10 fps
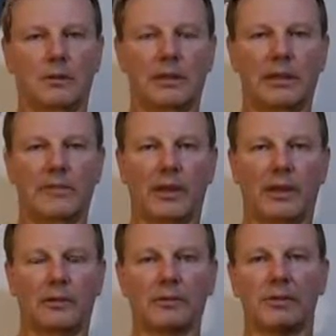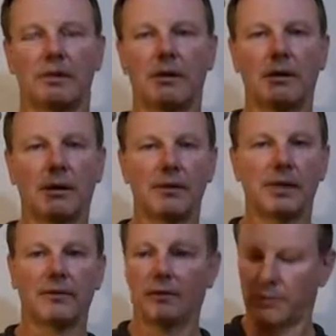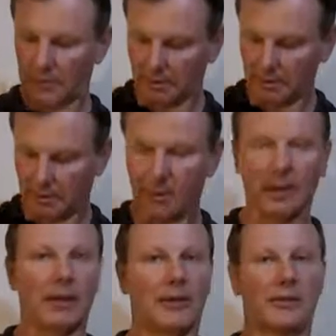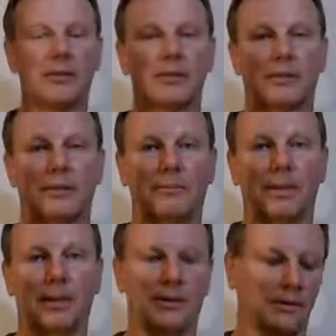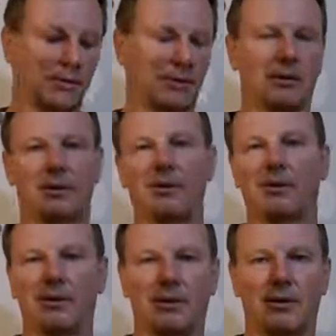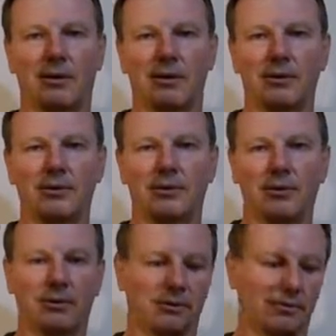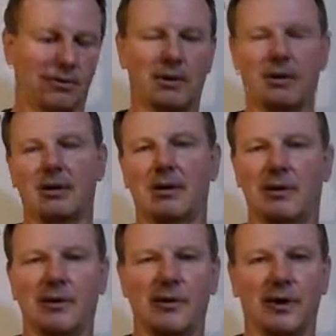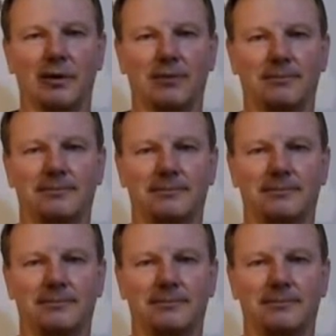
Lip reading: the lever handle. So now let's have a look at how this compares on a door with the lever handle.